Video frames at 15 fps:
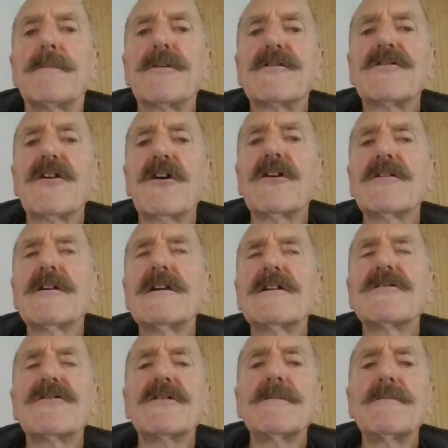
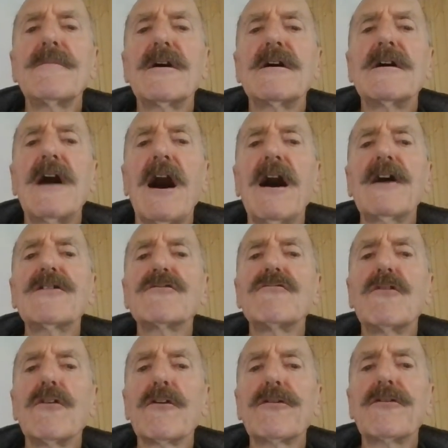paternalism, either
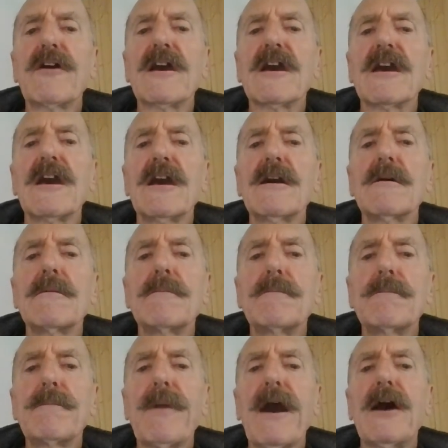or thinking,
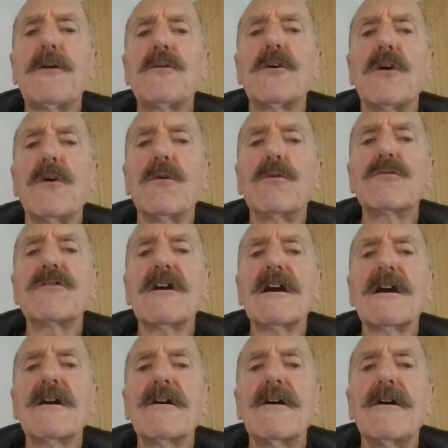power
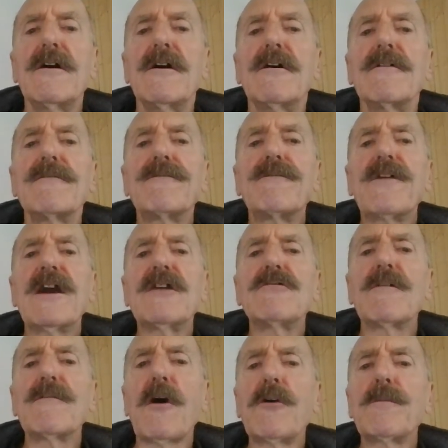hoarding,
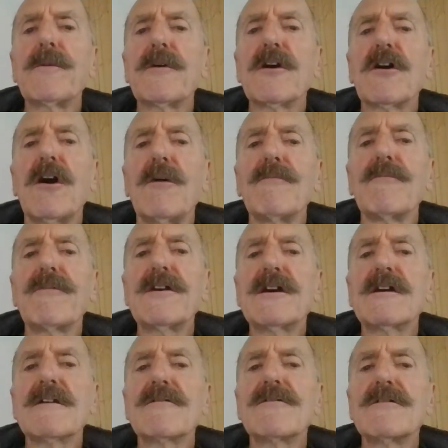fear of open
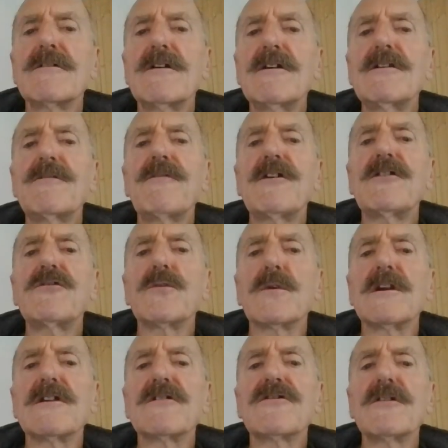conflict,
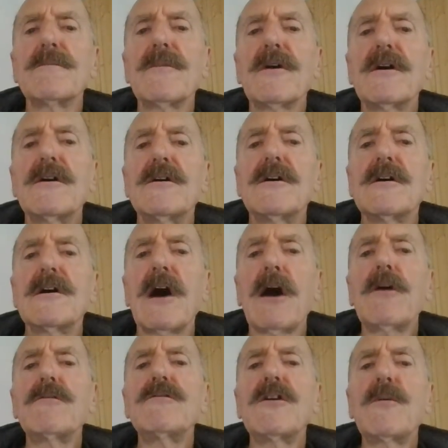individualism,
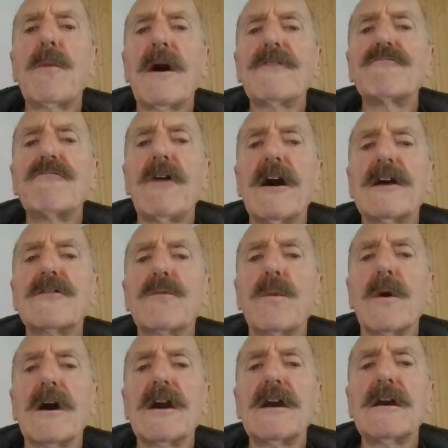only one right
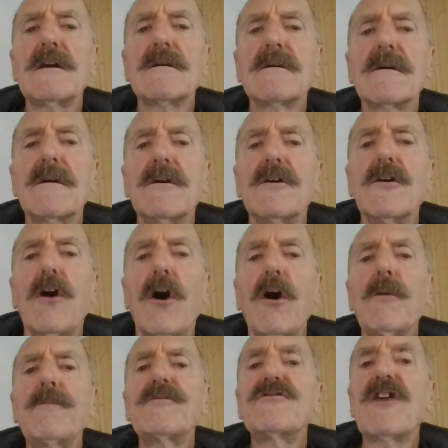way,
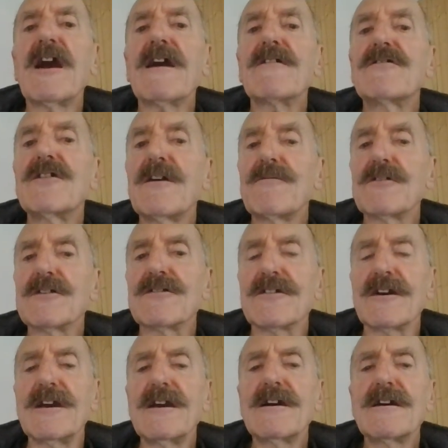
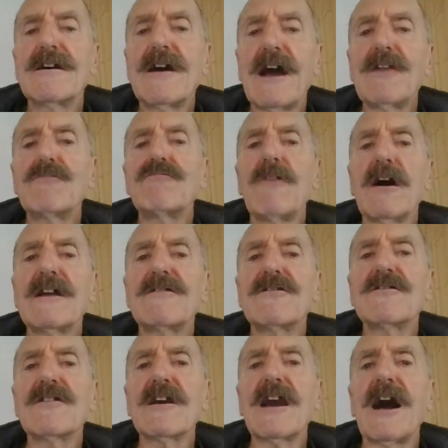objectivity, and
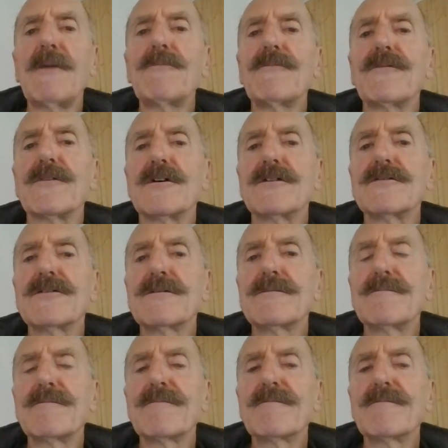rights to comfort.